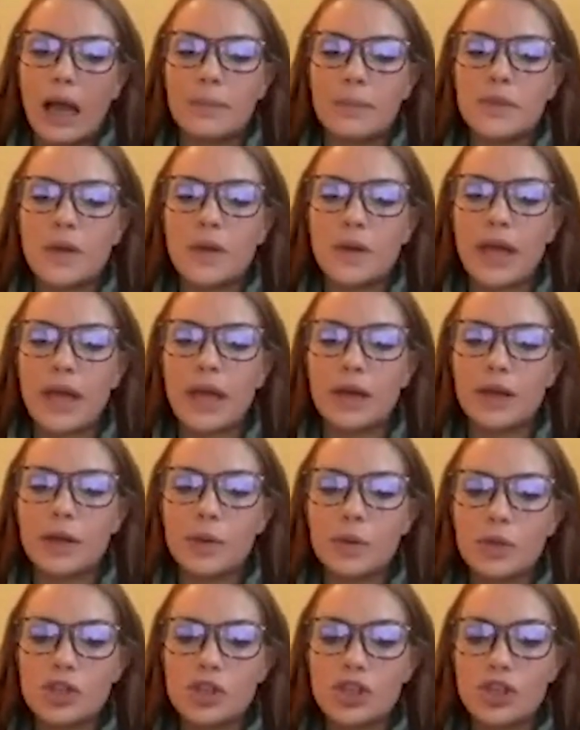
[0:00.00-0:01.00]
So can
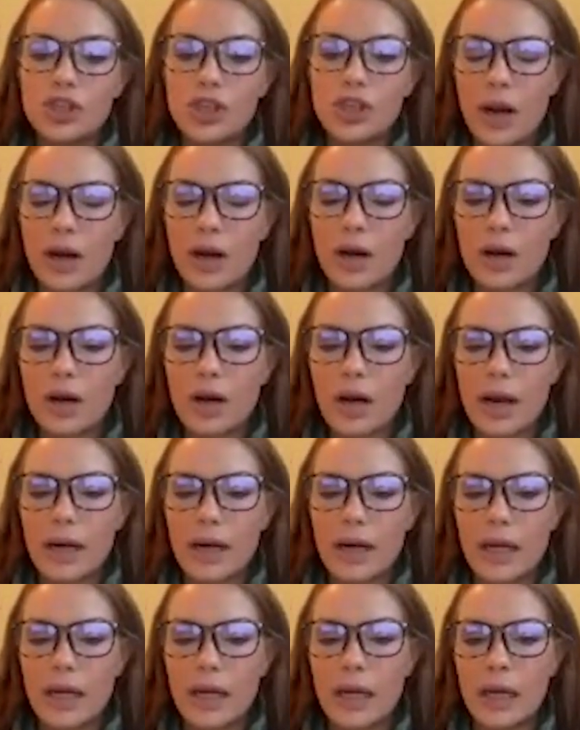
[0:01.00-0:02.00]
you share
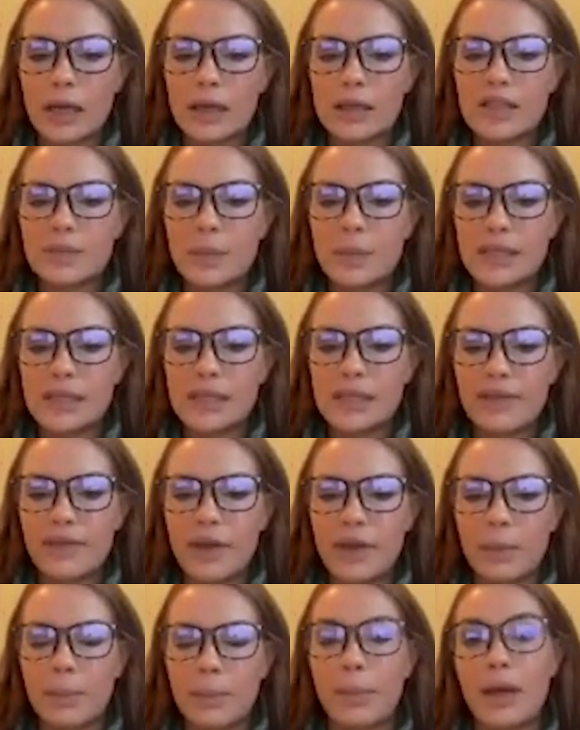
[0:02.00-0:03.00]
any specific